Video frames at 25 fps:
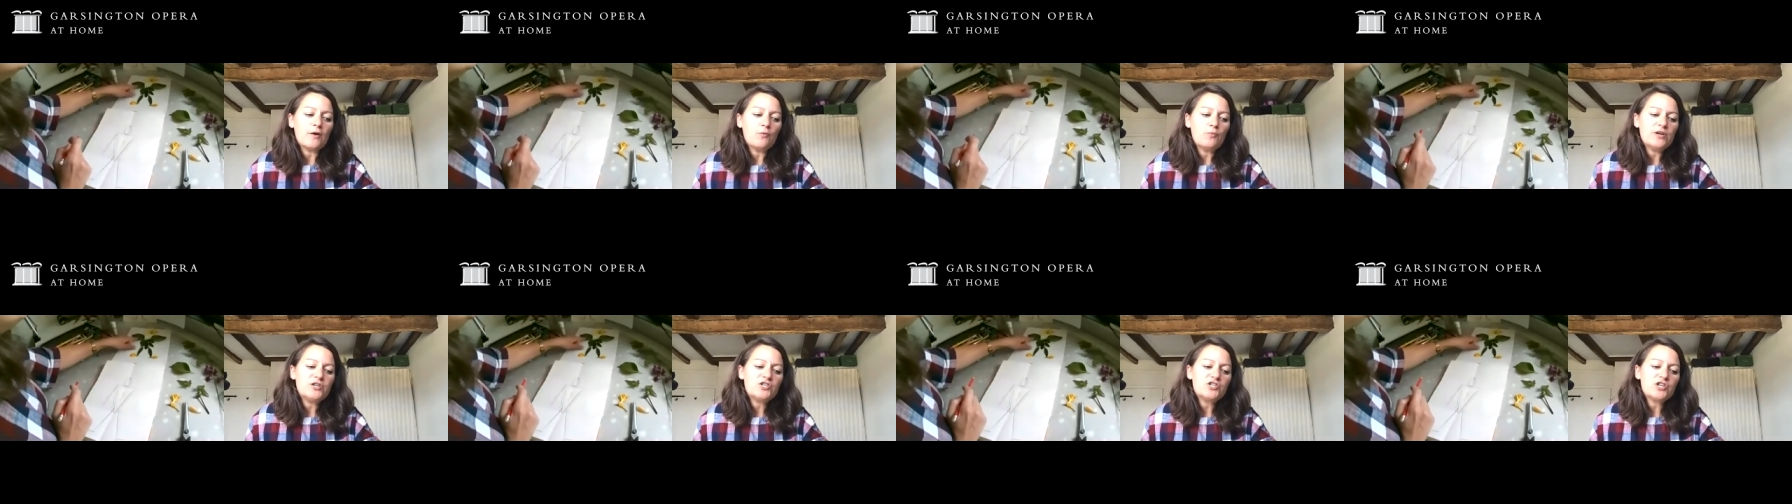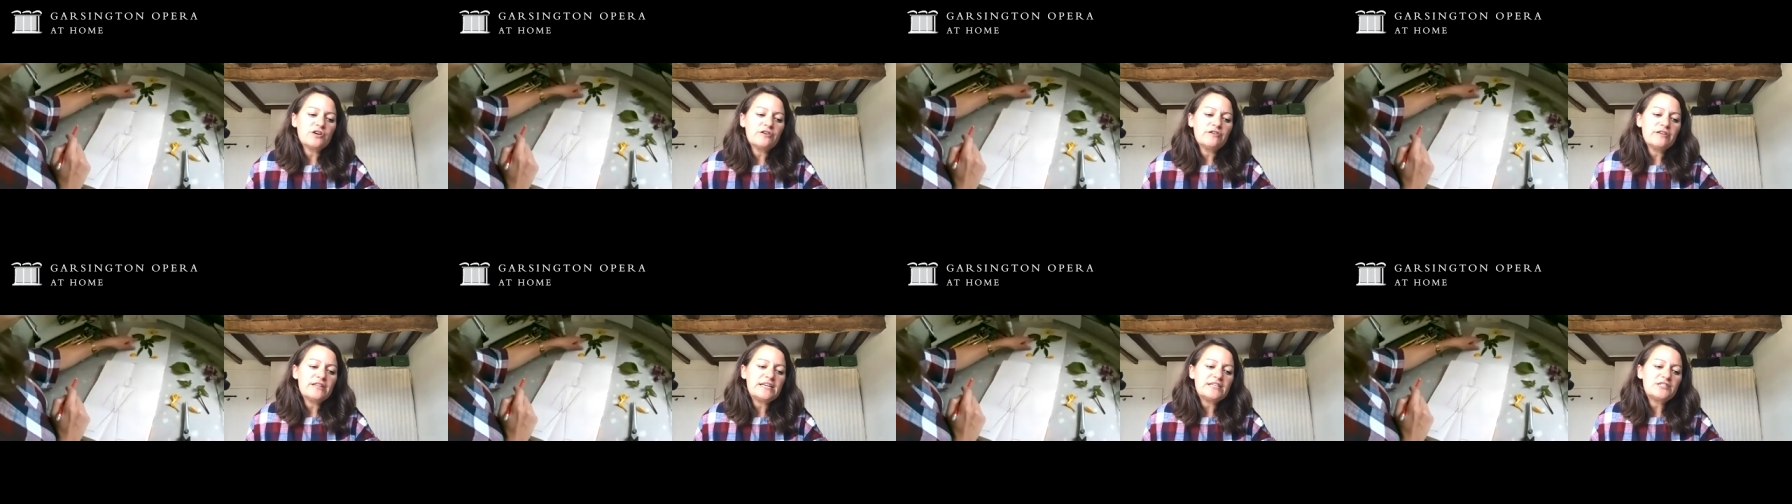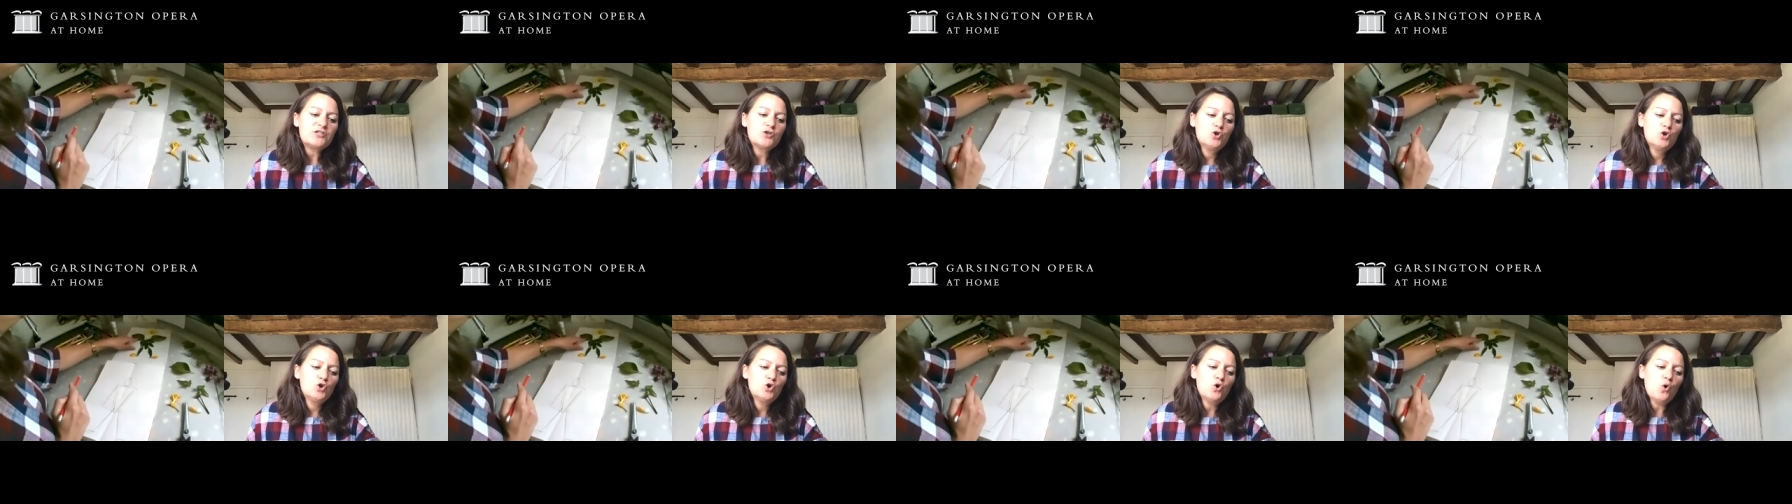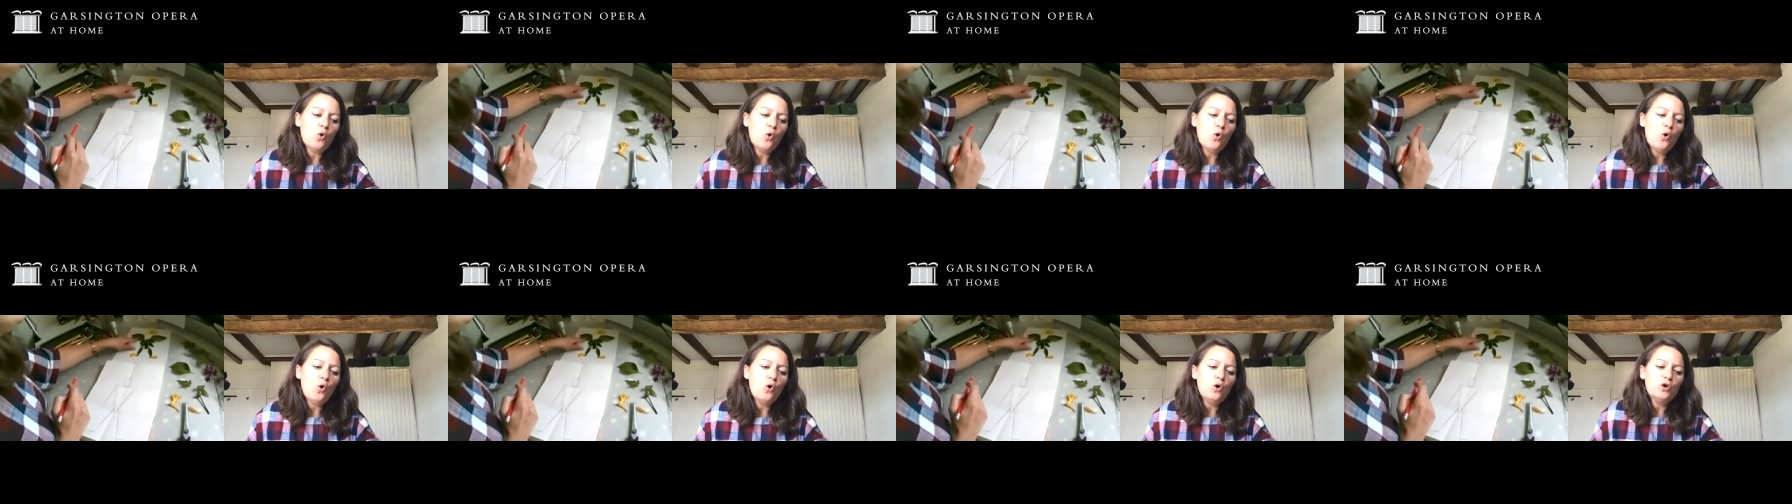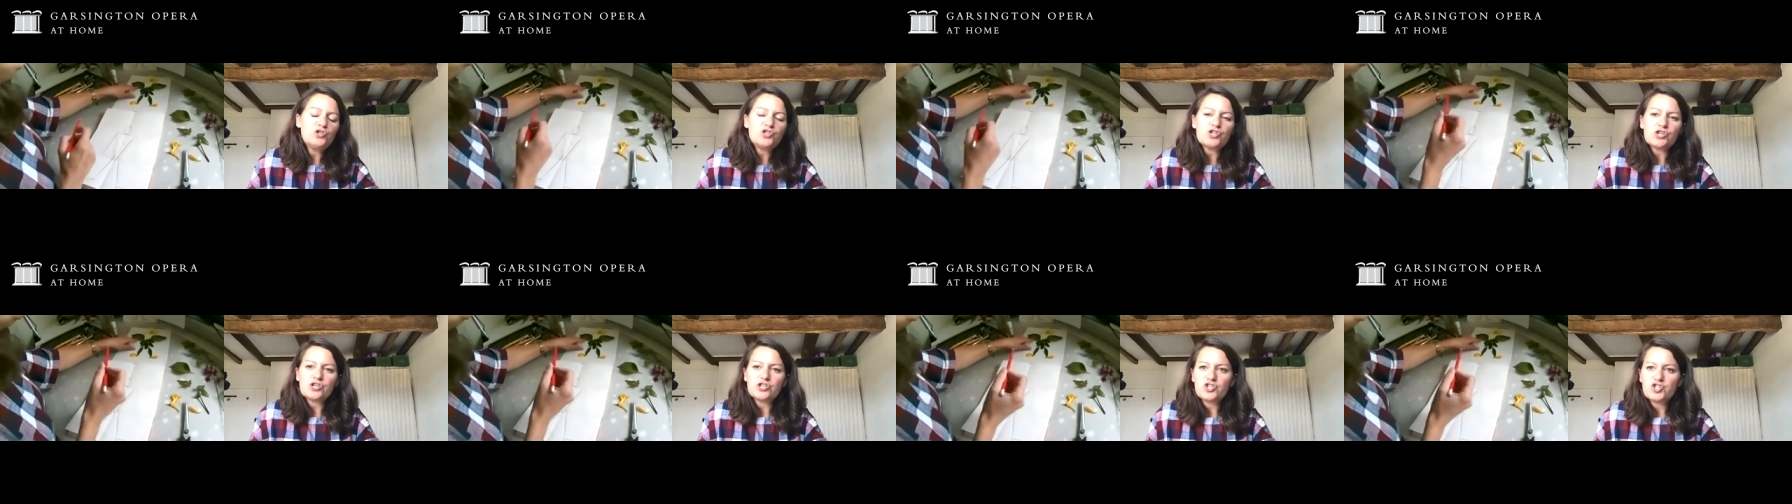which are this
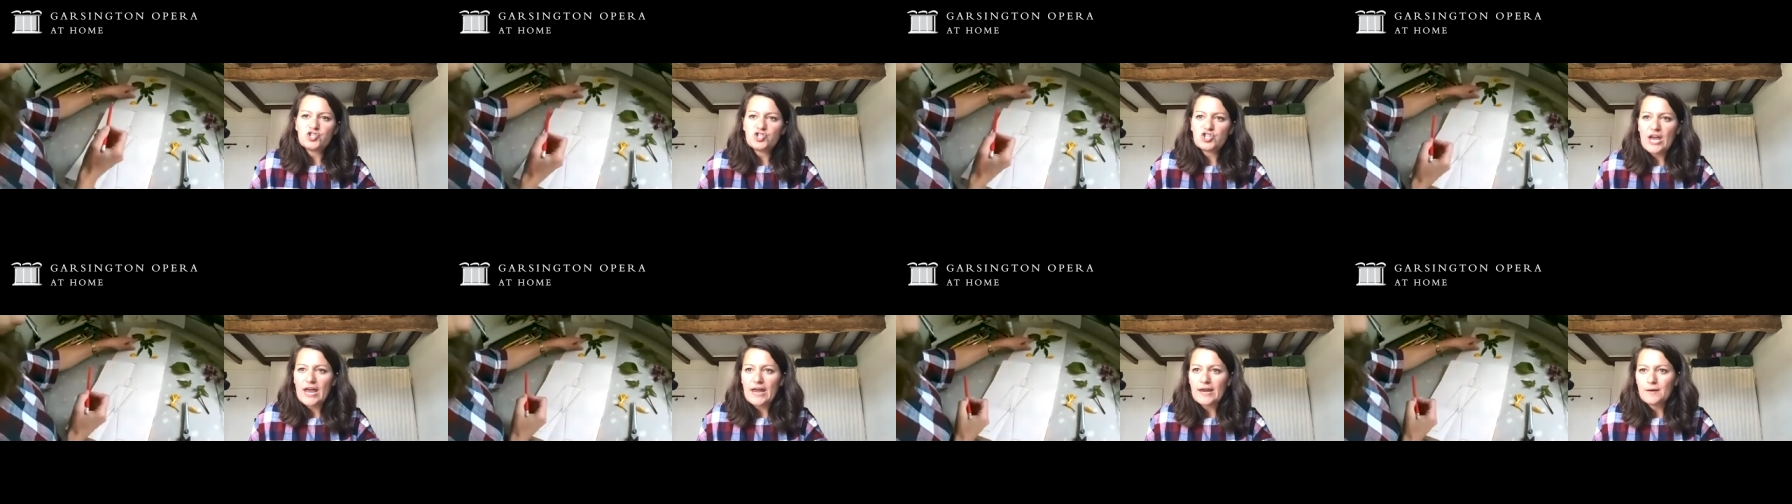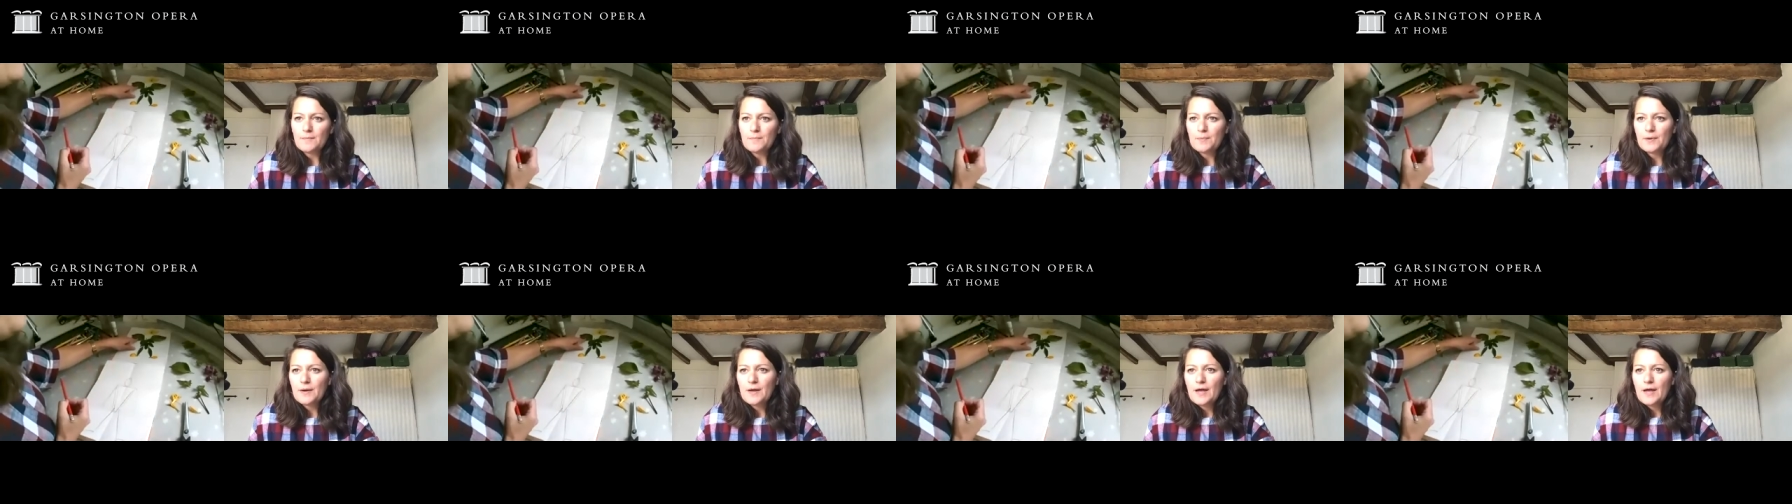gorgeous shape.